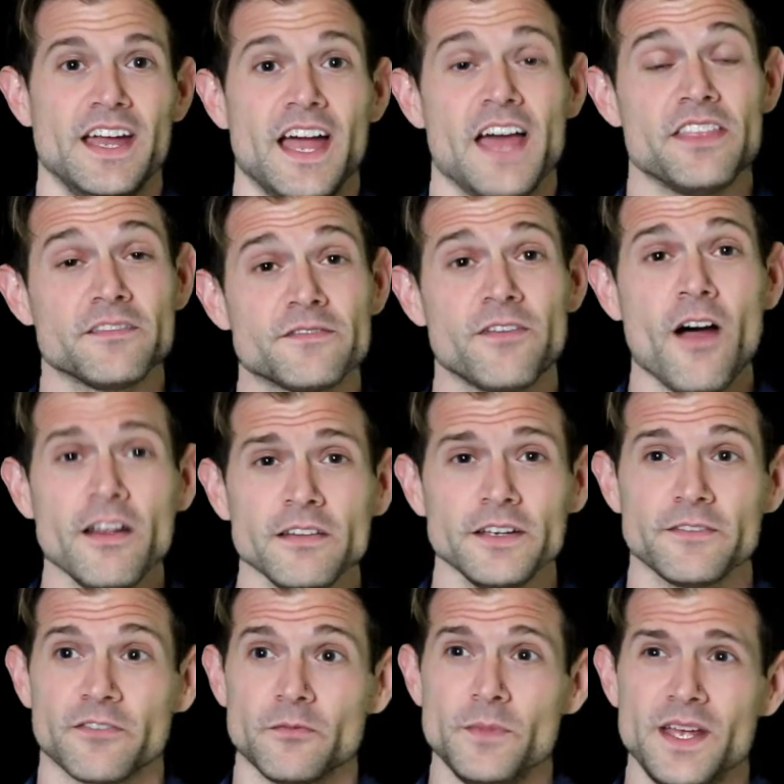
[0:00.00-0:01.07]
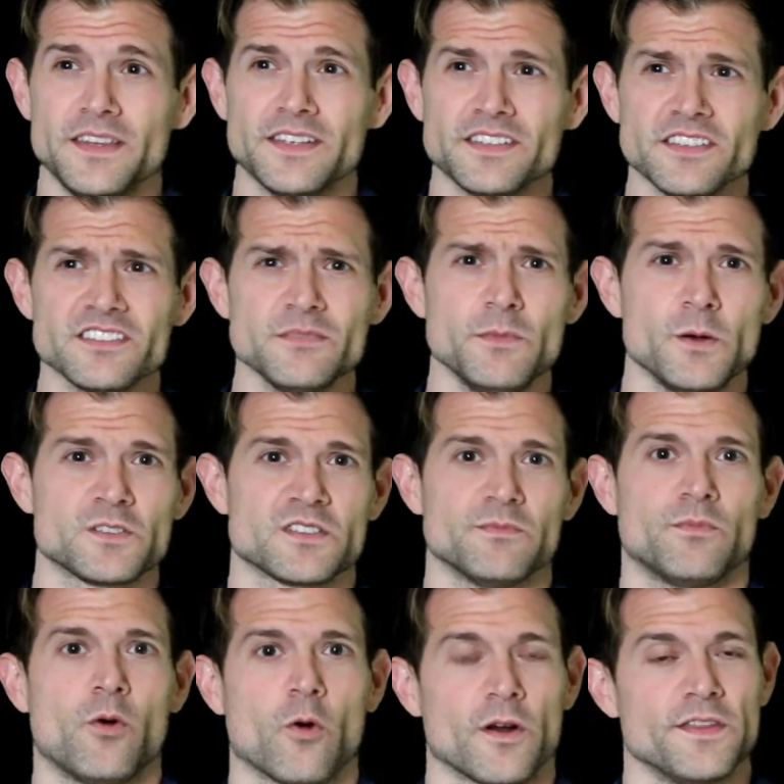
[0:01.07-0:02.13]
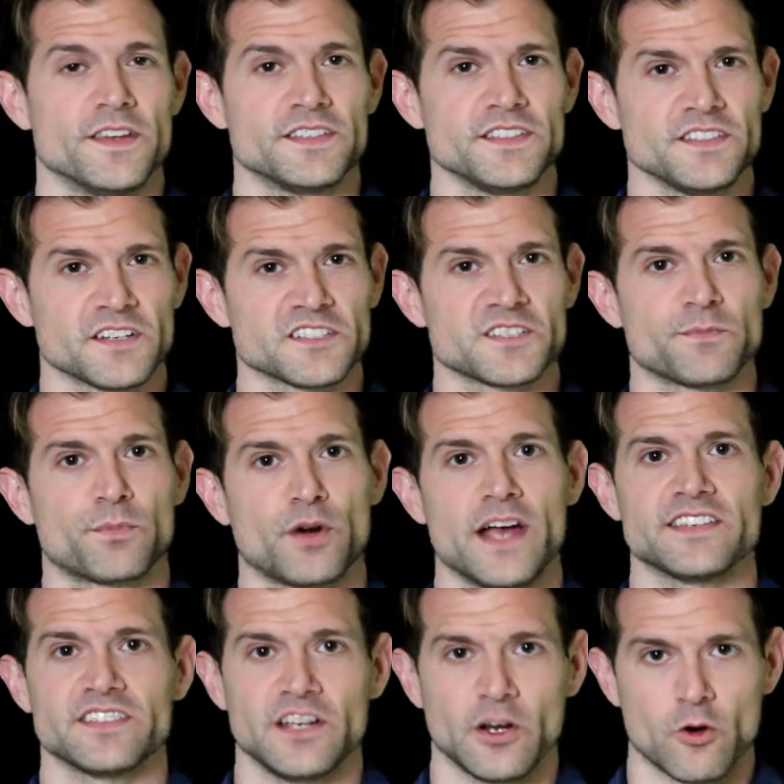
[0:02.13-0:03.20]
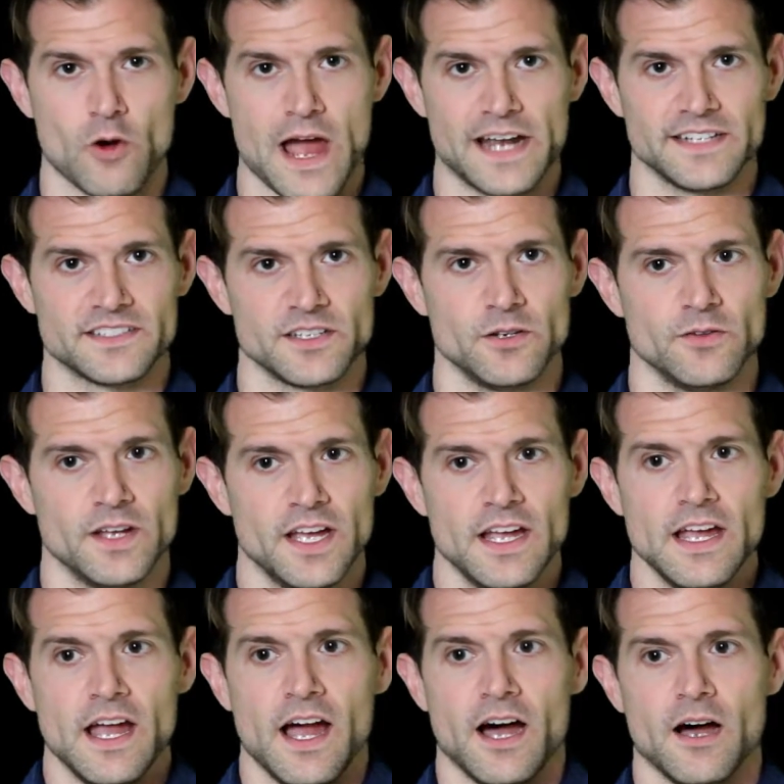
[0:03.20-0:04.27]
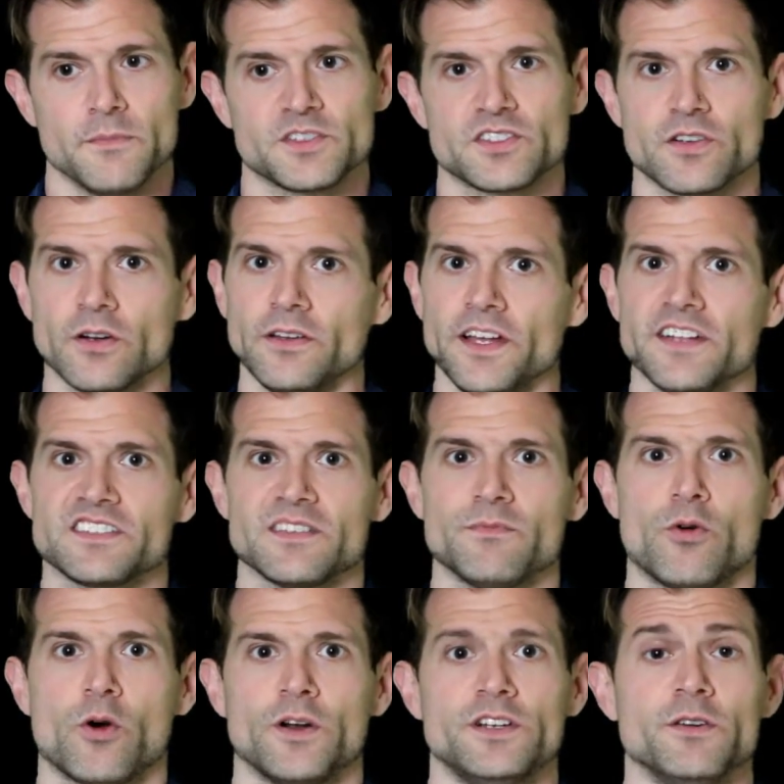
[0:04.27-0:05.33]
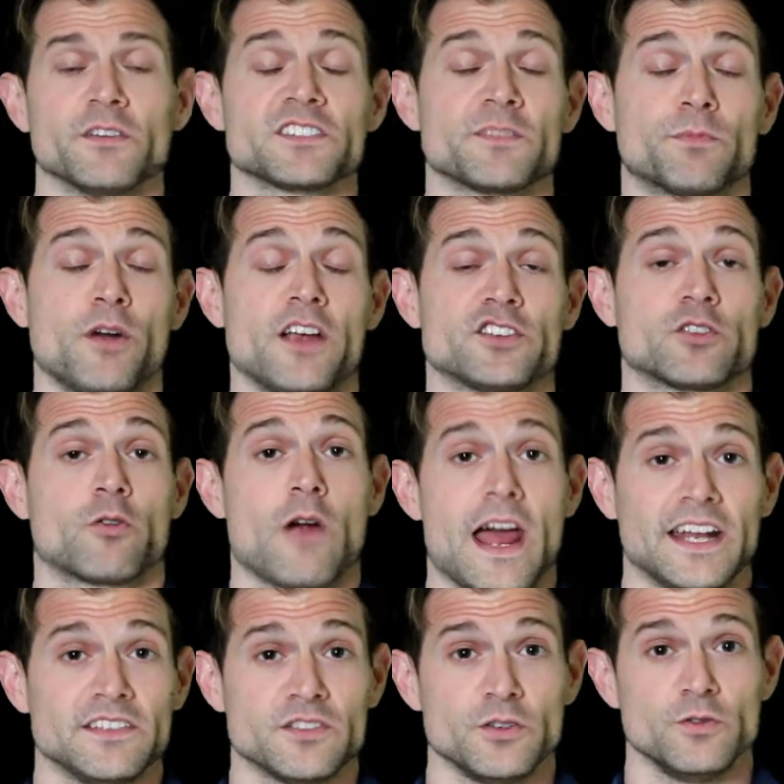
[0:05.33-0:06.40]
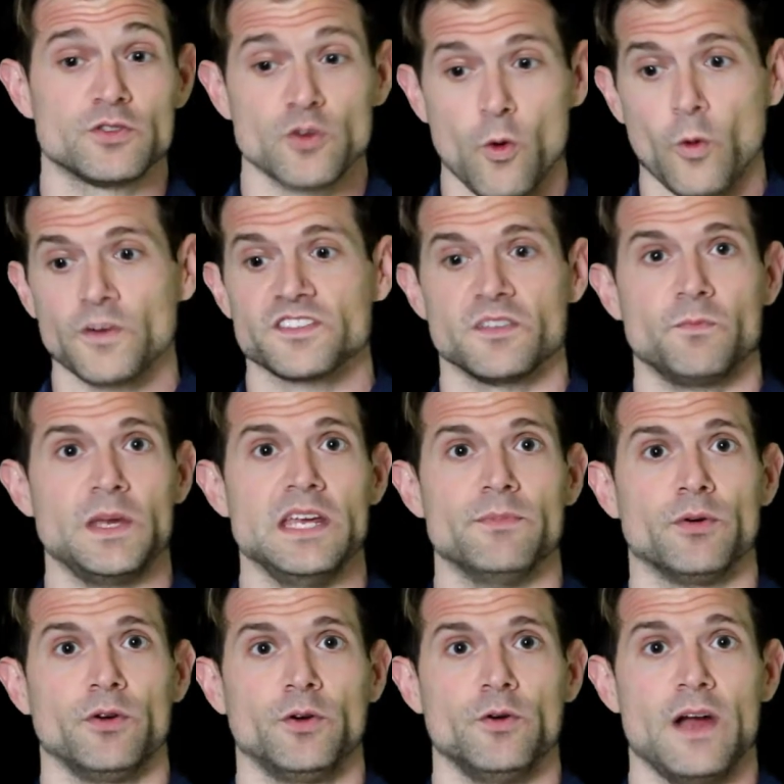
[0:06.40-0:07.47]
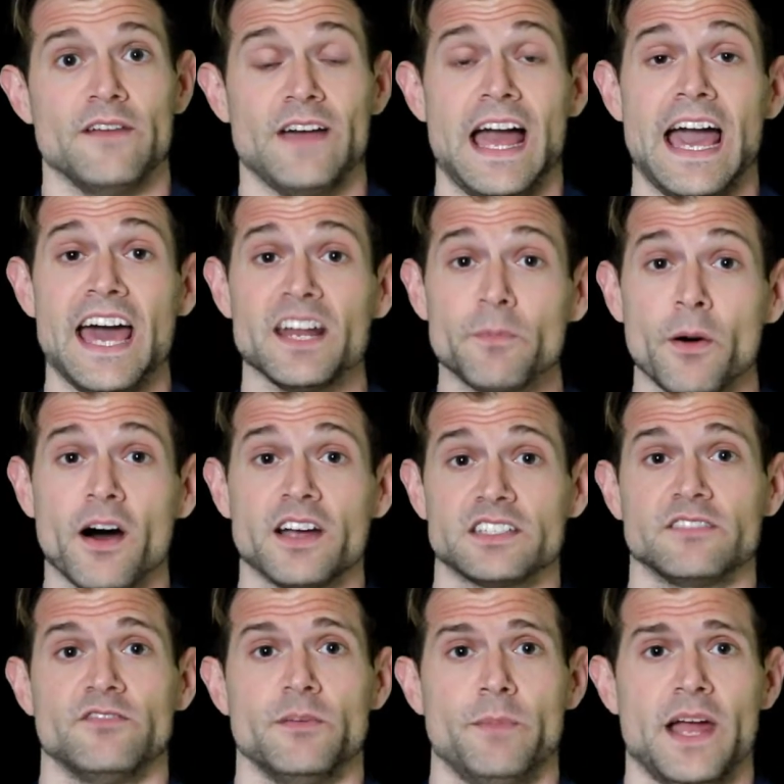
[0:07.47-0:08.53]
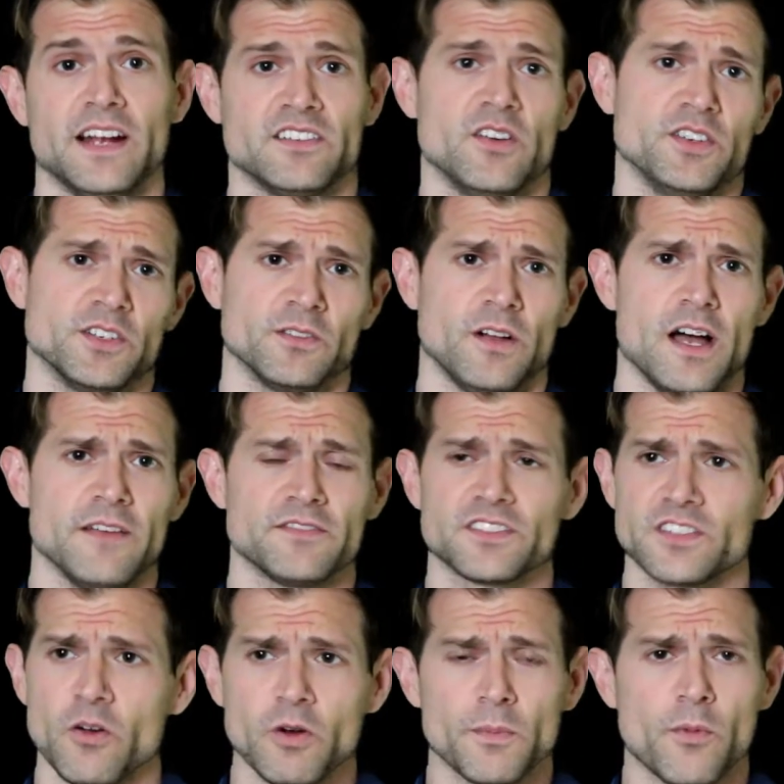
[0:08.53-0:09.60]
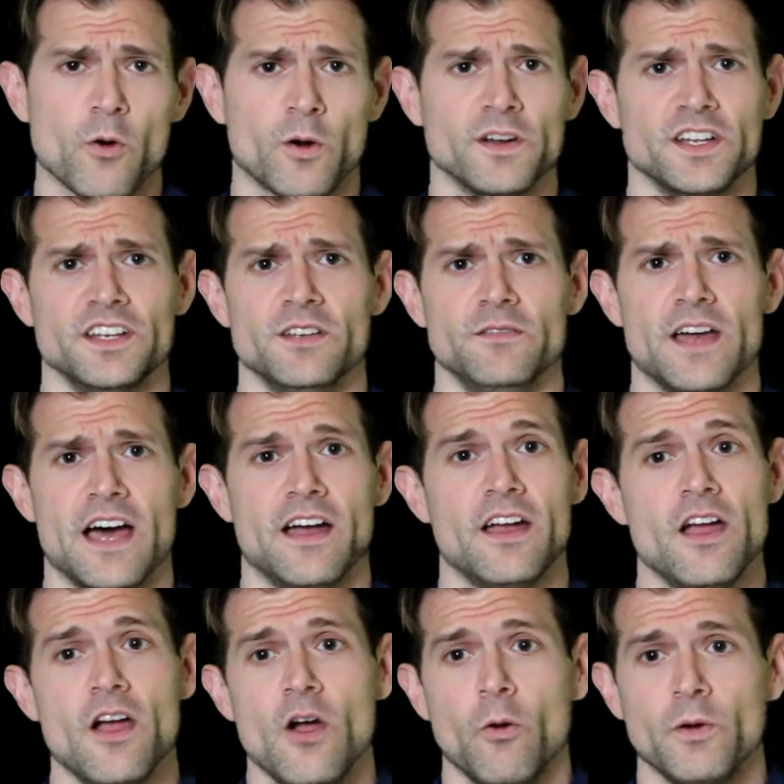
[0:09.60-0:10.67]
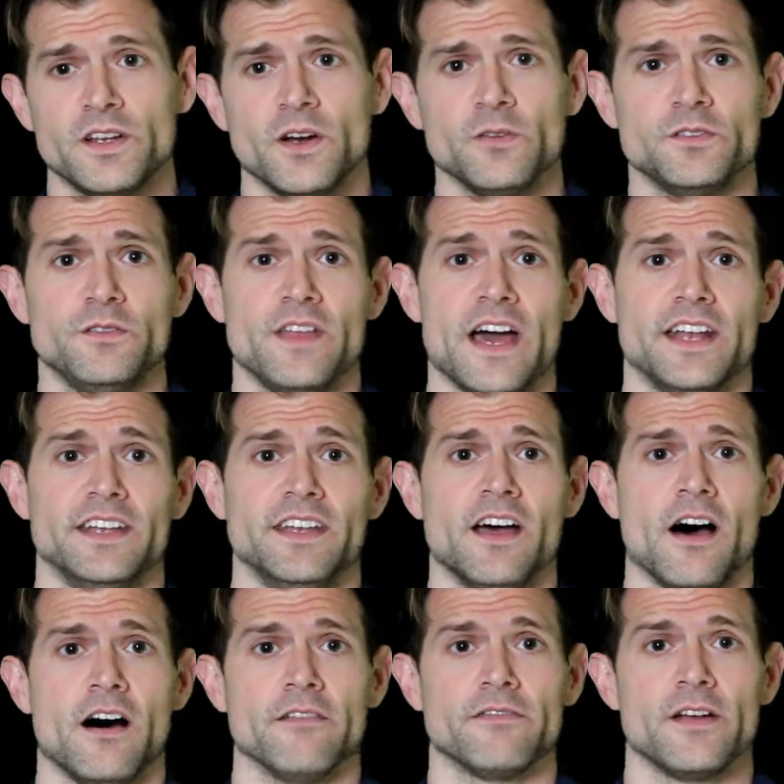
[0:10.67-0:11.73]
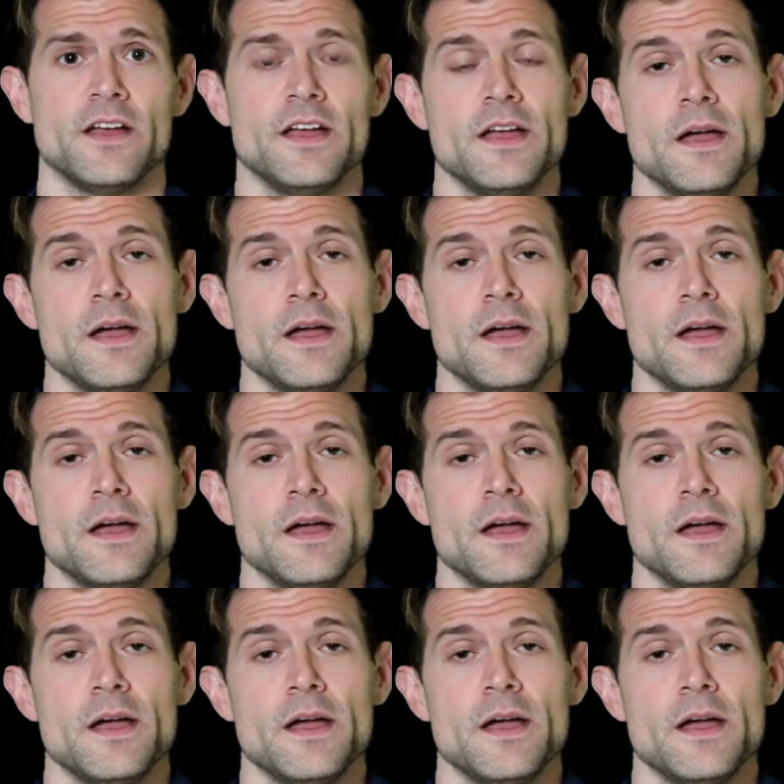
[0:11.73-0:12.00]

And then finally, for me, this is the most important. This is expressing gratitude. Um, certainly, it's important to express gratitude towards the people who have had a positive impact on your life. So important to do that. We don't do that enough.